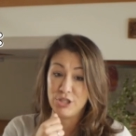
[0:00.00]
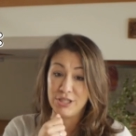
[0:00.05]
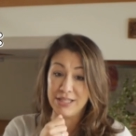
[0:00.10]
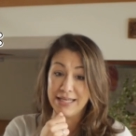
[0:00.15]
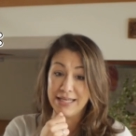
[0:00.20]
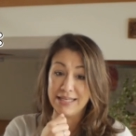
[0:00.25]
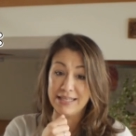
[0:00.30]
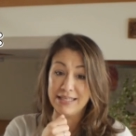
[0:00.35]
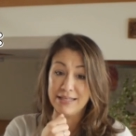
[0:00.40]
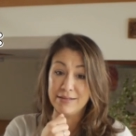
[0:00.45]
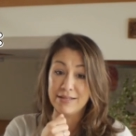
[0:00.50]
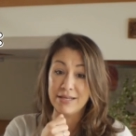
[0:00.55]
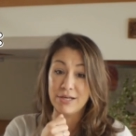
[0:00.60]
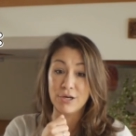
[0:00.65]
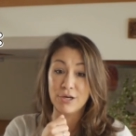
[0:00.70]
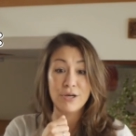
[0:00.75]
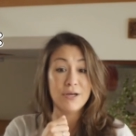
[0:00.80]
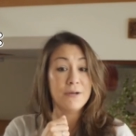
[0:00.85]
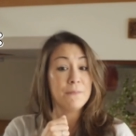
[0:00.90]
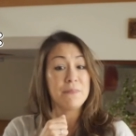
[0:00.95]
to get it in
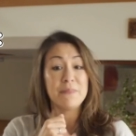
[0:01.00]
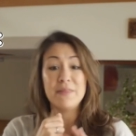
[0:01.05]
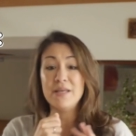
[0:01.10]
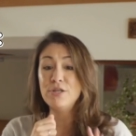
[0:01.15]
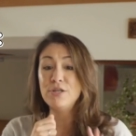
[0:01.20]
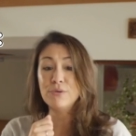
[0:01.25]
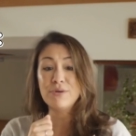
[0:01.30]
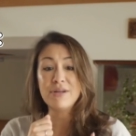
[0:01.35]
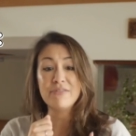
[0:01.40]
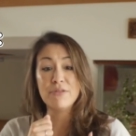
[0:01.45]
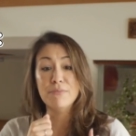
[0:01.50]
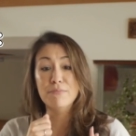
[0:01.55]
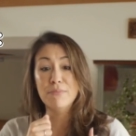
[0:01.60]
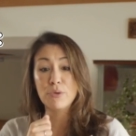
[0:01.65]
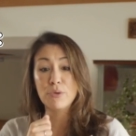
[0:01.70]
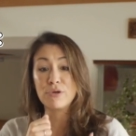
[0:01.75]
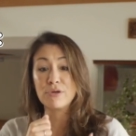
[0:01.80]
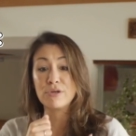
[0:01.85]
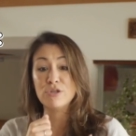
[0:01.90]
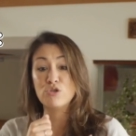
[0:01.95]
there, they don't have the
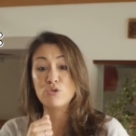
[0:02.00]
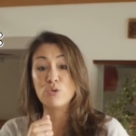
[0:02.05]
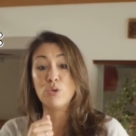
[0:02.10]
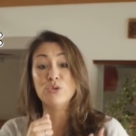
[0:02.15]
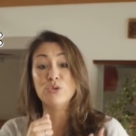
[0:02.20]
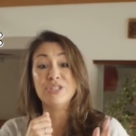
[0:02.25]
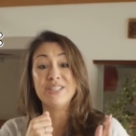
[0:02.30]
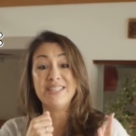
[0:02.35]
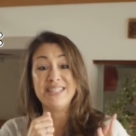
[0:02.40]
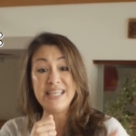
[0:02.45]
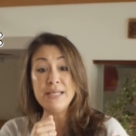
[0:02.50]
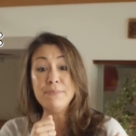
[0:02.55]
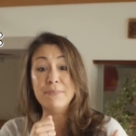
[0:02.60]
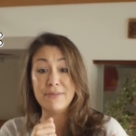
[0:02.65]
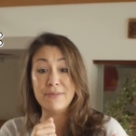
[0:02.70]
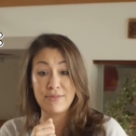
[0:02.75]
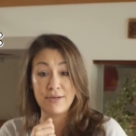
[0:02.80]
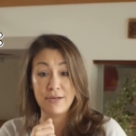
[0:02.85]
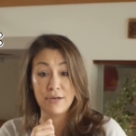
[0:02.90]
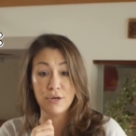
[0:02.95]
motor control to keep
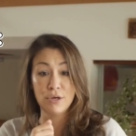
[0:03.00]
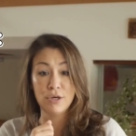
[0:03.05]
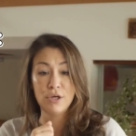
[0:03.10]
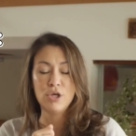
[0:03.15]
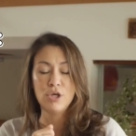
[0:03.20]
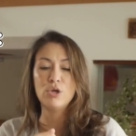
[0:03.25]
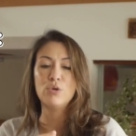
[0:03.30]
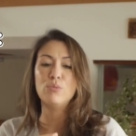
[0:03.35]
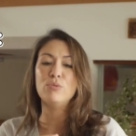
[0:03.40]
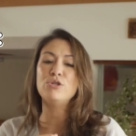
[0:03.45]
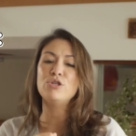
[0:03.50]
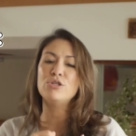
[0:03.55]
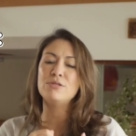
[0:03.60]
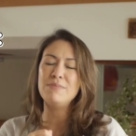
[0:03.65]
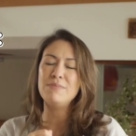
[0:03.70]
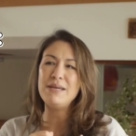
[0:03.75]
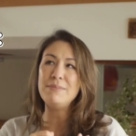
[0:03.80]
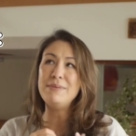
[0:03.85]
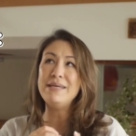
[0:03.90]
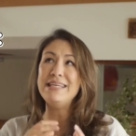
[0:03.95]
it there, which is
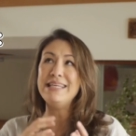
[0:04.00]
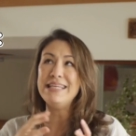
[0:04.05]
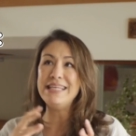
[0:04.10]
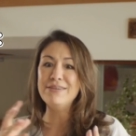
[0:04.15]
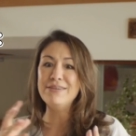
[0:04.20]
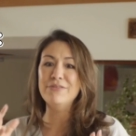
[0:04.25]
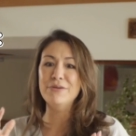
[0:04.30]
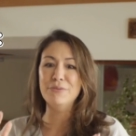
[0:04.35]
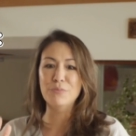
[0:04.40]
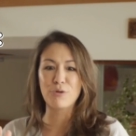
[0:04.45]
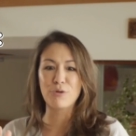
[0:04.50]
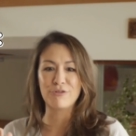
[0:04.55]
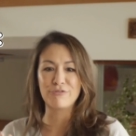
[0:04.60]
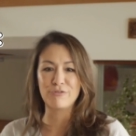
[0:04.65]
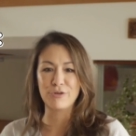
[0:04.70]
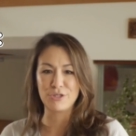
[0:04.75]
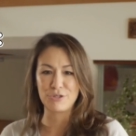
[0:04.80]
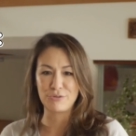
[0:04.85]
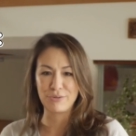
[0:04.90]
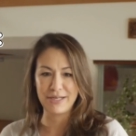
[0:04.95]
maybe even more
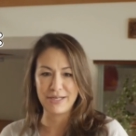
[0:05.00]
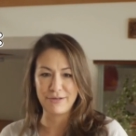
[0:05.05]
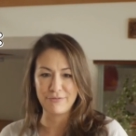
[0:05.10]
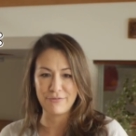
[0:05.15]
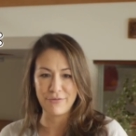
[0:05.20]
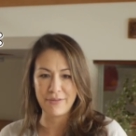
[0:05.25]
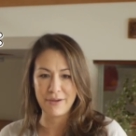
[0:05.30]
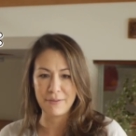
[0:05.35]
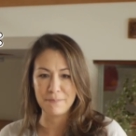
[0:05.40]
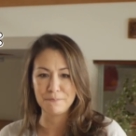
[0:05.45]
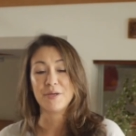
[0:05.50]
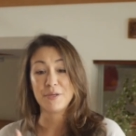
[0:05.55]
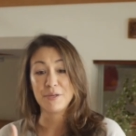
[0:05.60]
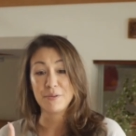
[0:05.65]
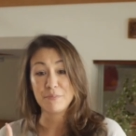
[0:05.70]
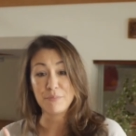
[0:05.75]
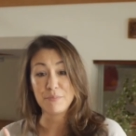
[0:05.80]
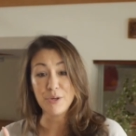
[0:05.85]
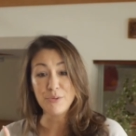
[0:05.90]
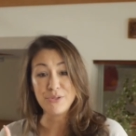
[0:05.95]
frustrating for
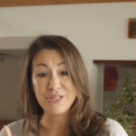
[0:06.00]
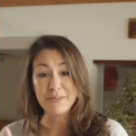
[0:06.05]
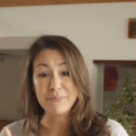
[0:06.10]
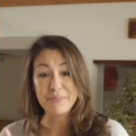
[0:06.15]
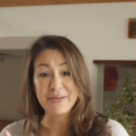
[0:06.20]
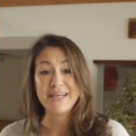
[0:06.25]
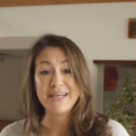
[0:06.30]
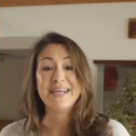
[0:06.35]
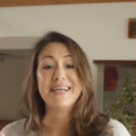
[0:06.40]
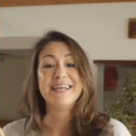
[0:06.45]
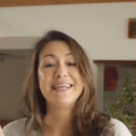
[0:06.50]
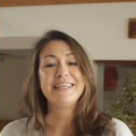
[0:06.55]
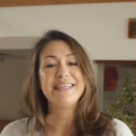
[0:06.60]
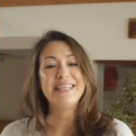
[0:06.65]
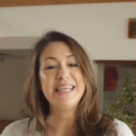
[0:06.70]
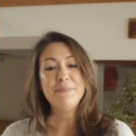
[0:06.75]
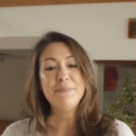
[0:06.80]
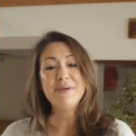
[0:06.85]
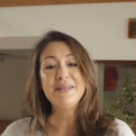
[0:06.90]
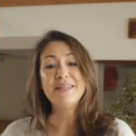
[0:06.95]
them. Pro tip,
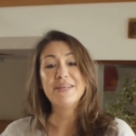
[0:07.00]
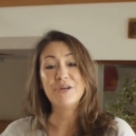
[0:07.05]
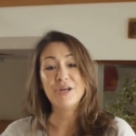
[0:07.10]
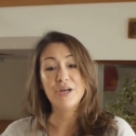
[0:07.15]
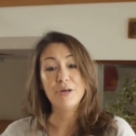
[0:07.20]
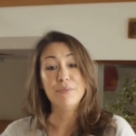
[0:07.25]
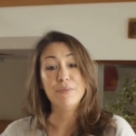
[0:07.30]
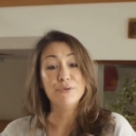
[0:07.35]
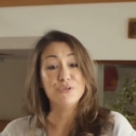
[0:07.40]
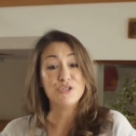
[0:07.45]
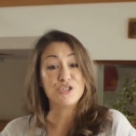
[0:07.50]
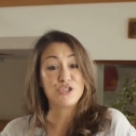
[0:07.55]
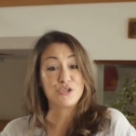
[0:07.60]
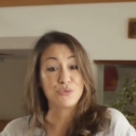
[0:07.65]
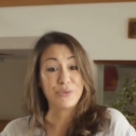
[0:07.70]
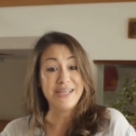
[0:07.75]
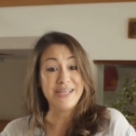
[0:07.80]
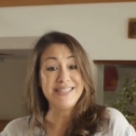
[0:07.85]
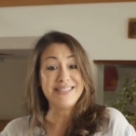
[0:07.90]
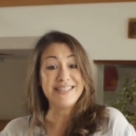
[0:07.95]
keeping their elbows
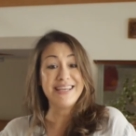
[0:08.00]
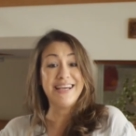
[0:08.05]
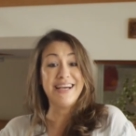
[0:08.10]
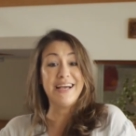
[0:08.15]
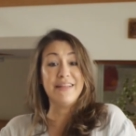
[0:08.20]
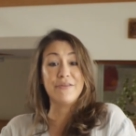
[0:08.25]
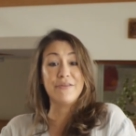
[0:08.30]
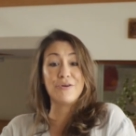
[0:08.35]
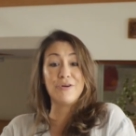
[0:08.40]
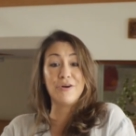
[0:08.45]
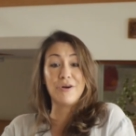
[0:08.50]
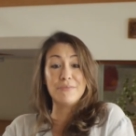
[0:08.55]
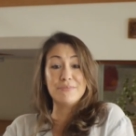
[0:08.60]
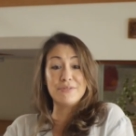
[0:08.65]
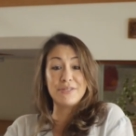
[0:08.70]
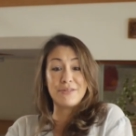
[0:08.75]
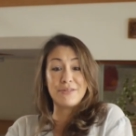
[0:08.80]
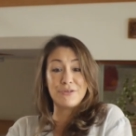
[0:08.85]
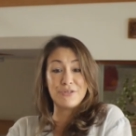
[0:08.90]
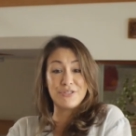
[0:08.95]
straight and their arms at their